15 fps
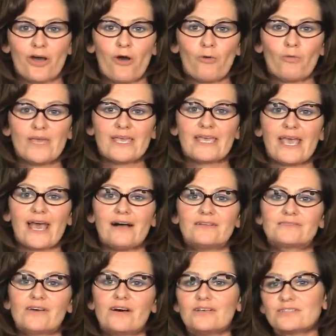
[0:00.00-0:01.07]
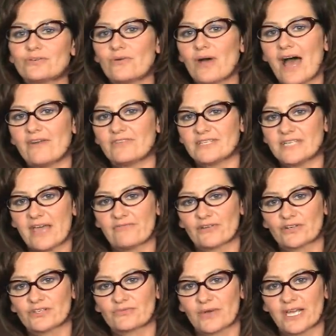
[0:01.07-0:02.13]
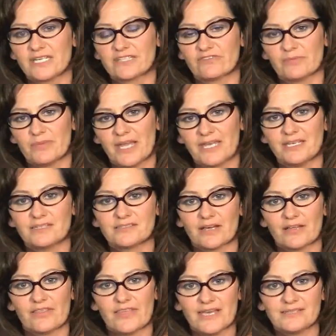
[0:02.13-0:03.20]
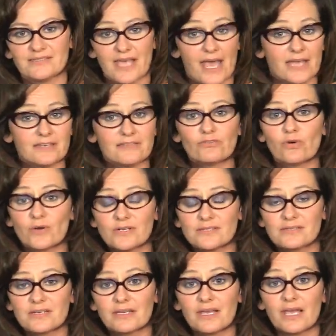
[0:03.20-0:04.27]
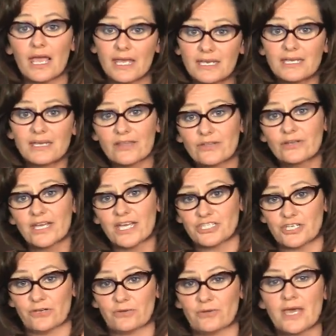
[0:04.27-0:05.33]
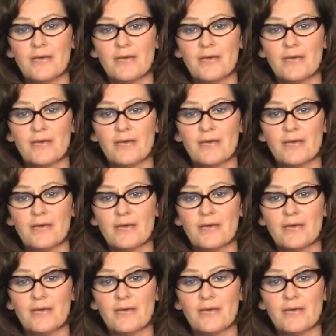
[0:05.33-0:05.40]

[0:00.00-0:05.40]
we gals also have a diverse range of opinions on this and, of course, any other issue?